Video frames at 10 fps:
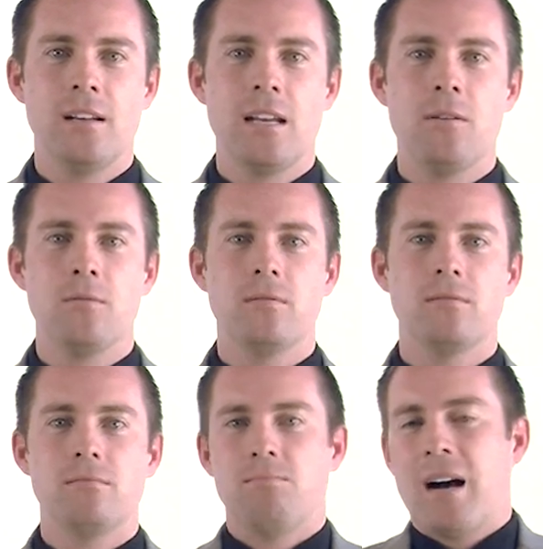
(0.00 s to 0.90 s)
Now,
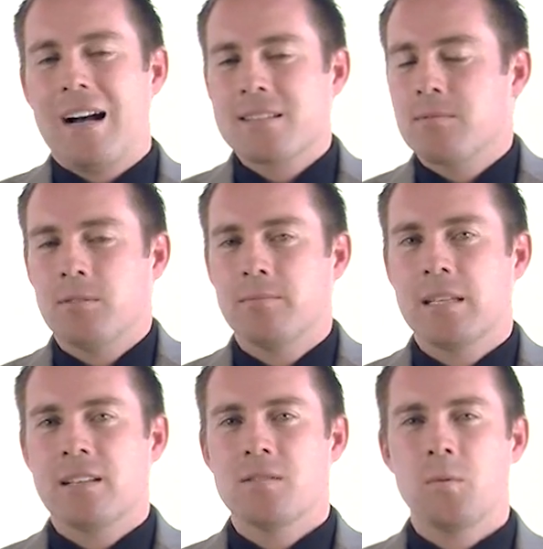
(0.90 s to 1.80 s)
possible
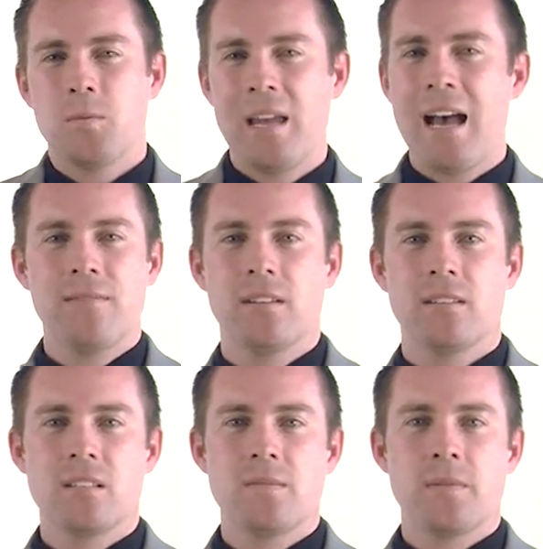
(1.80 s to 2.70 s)
because when we have a good
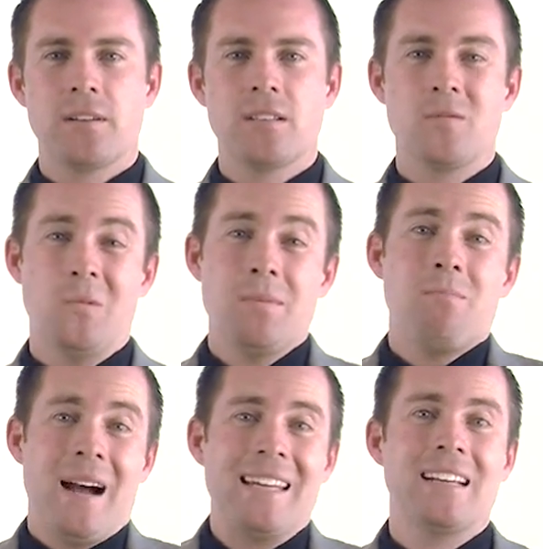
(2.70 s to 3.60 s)
experience, we
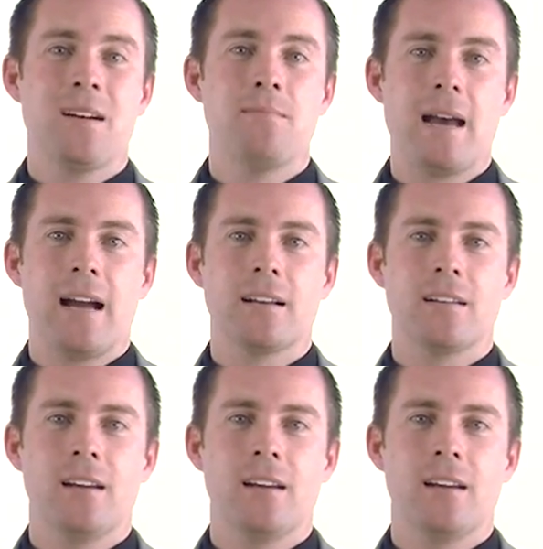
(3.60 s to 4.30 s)
might come back.